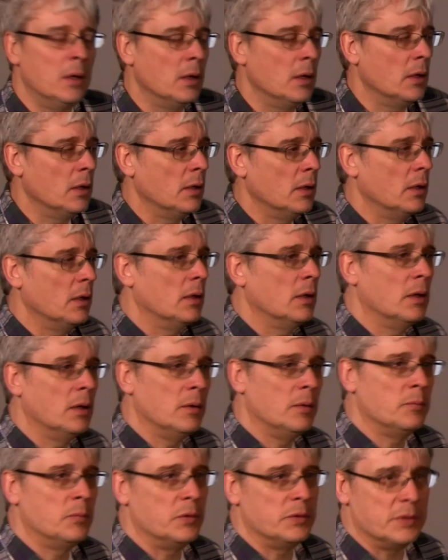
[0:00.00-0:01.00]

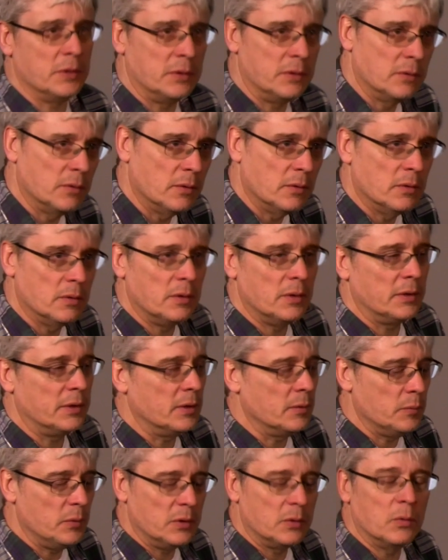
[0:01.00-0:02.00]
Uh, in particular, it
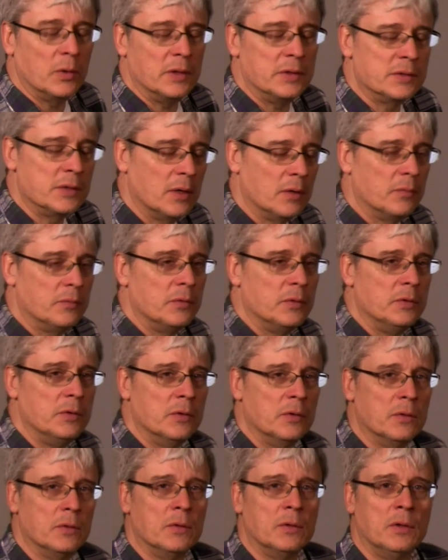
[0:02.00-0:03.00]
can be quite tough in
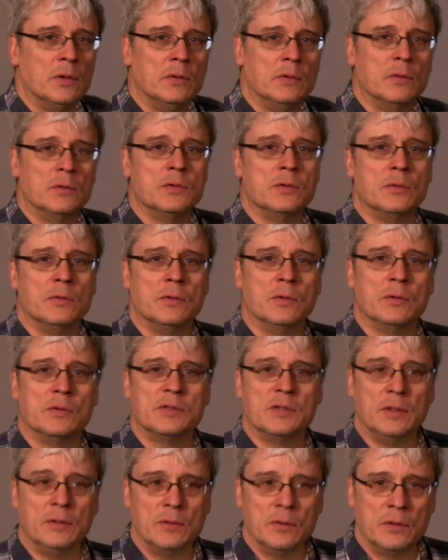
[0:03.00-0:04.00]
your, in your junior and
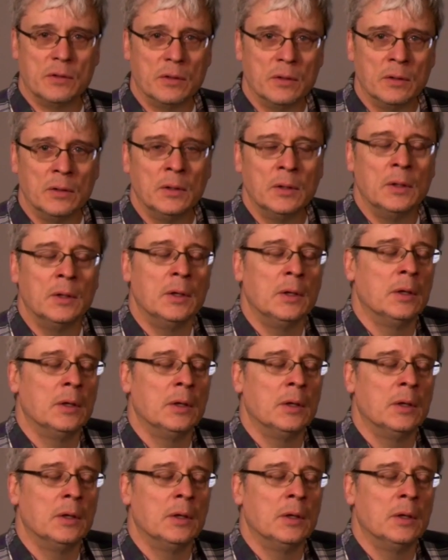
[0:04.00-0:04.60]
senior year,